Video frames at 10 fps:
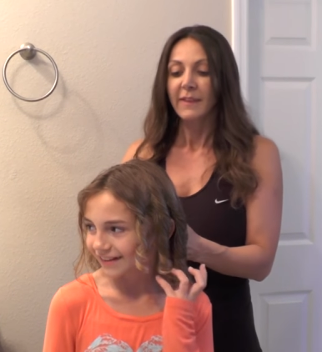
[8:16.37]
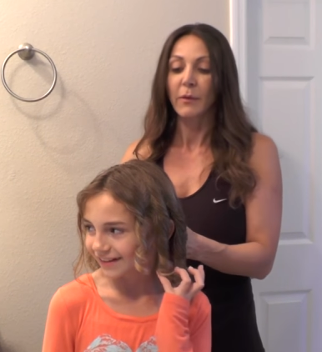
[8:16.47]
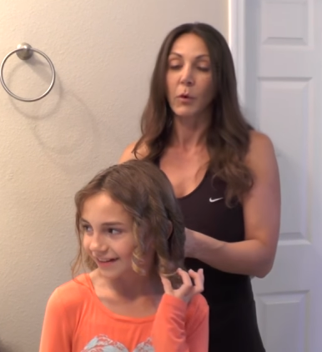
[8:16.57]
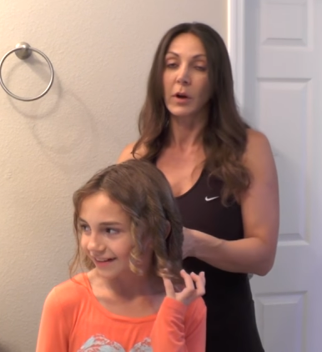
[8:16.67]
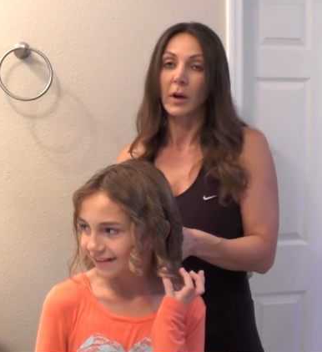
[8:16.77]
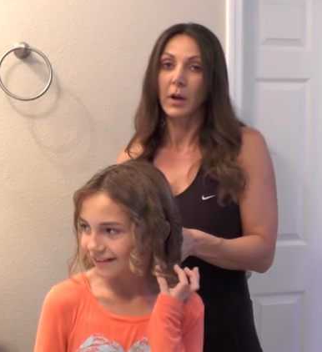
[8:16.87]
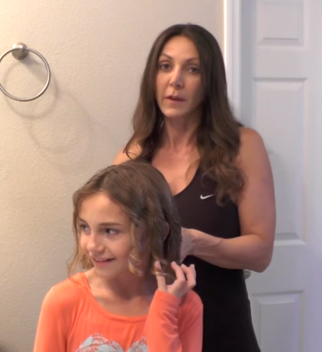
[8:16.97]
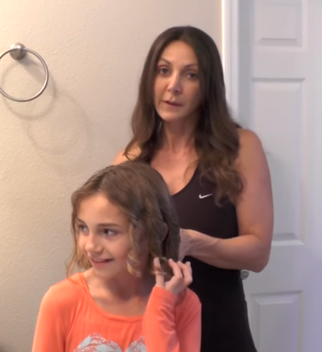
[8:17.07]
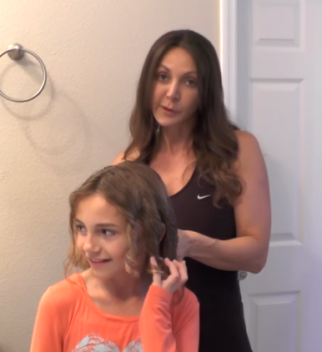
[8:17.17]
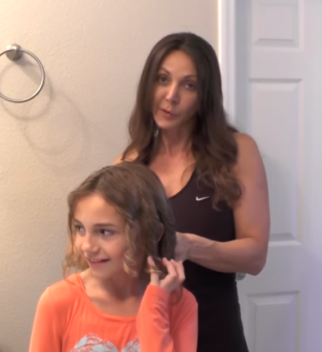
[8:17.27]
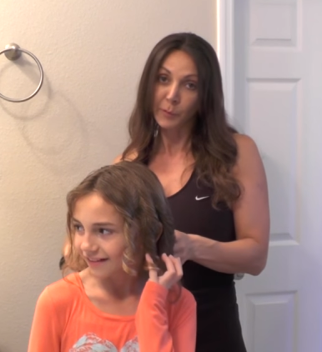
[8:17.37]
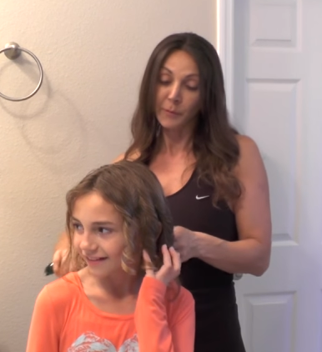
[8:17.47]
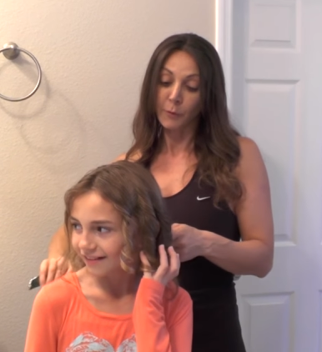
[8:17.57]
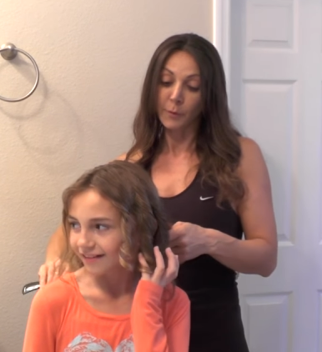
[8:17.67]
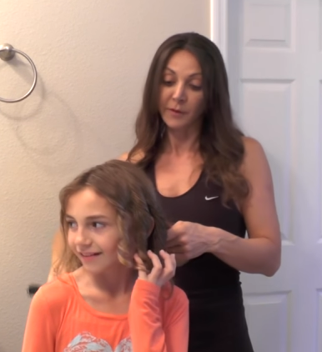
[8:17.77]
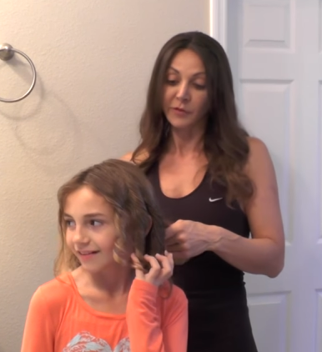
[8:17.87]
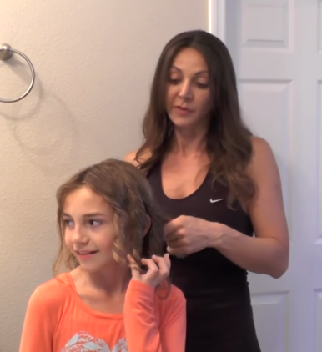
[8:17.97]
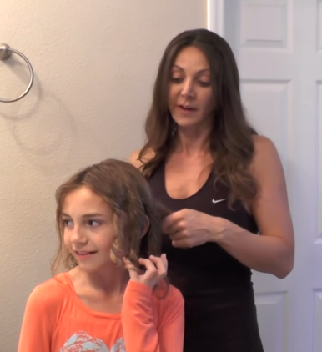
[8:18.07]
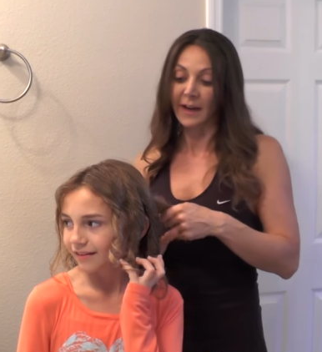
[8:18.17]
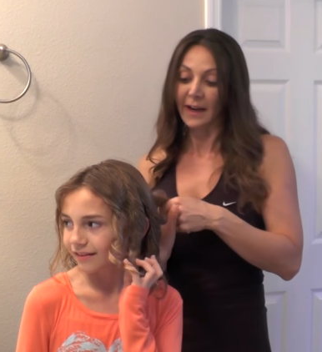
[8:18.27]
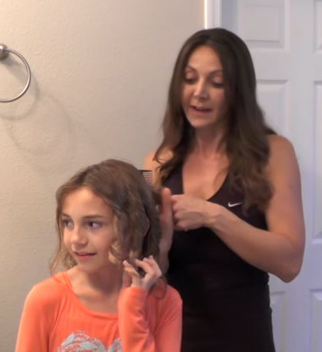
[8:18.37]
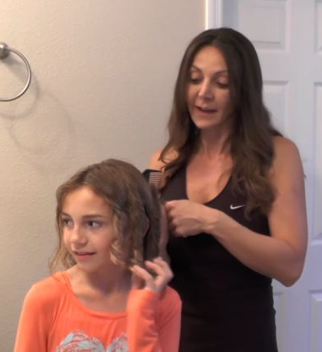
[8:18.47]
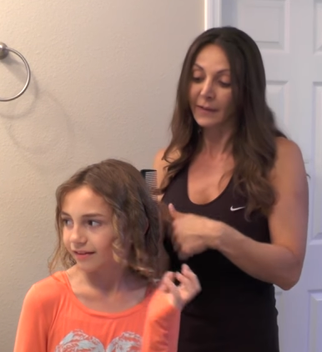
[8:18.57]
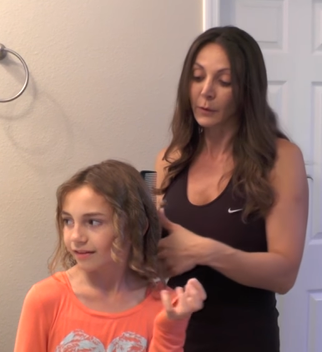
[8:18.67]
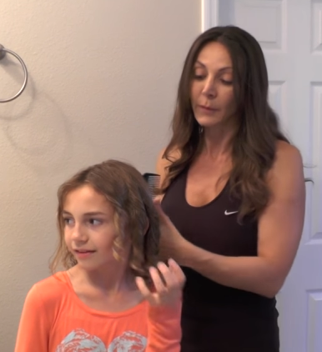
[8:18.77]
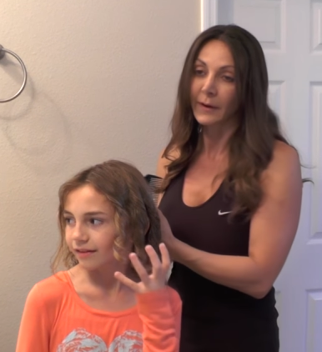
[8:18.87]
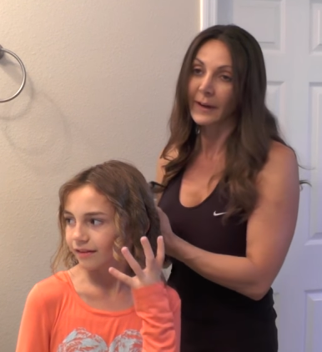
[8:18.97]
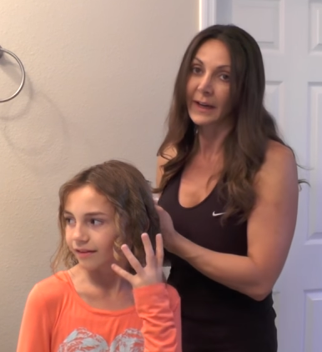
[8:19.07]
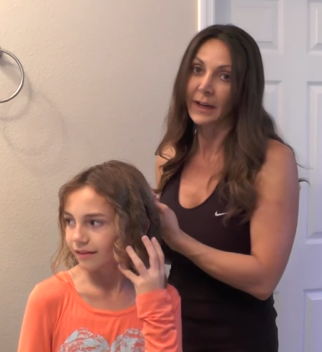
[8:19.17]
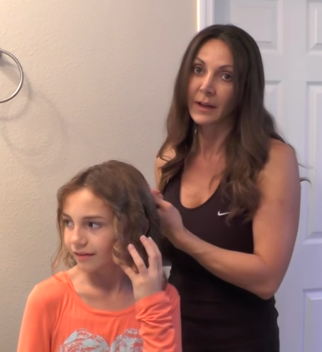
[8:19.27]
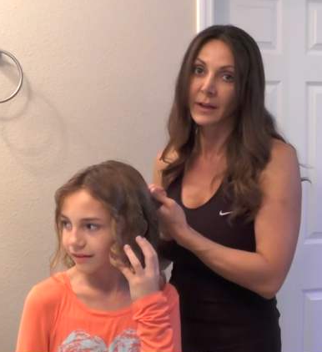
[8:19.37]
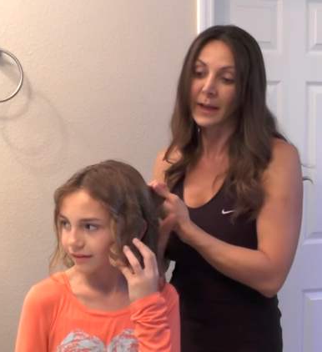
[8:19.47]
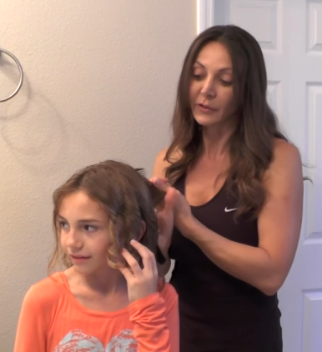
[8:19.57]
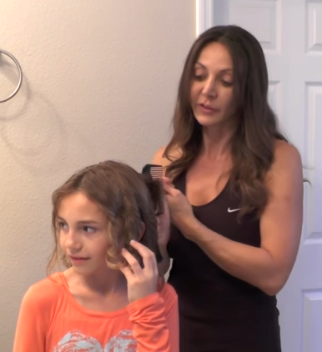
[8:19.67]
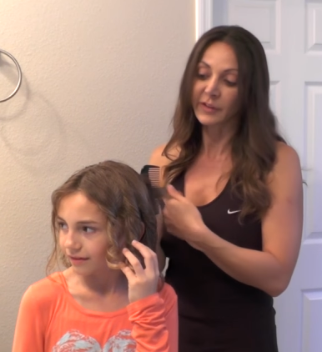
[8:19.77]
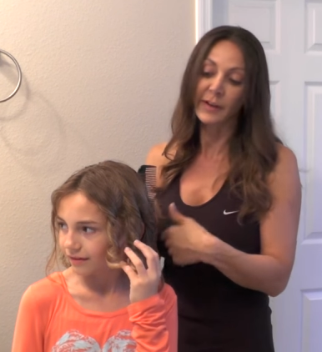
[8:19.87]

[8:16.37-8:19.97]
Speaker 1: They wore all the clothes before picture day, and now they're wearing. Actually,